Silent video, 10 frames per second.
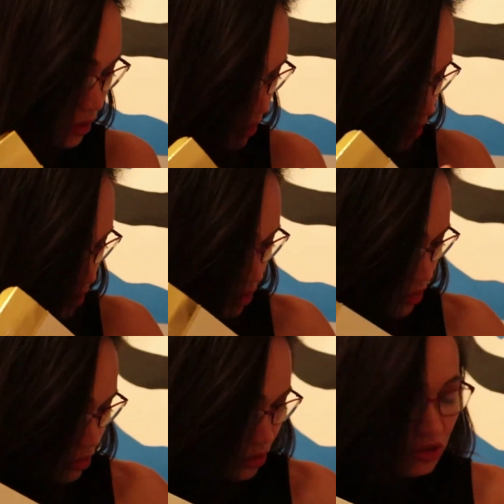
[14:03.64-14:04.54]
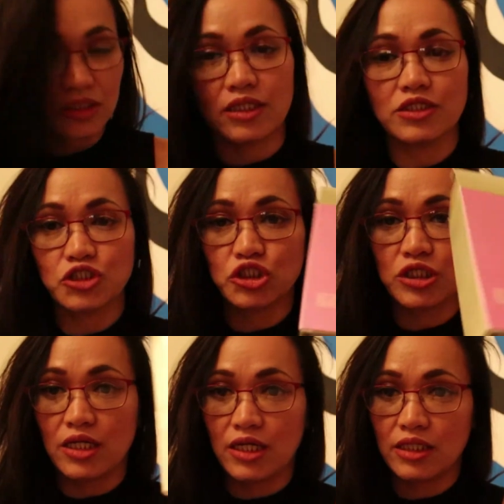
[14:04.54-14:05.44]
this is the Chanel
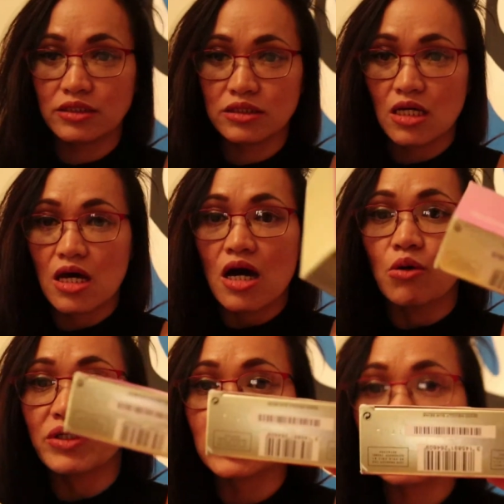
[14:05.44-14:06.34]
Chance, which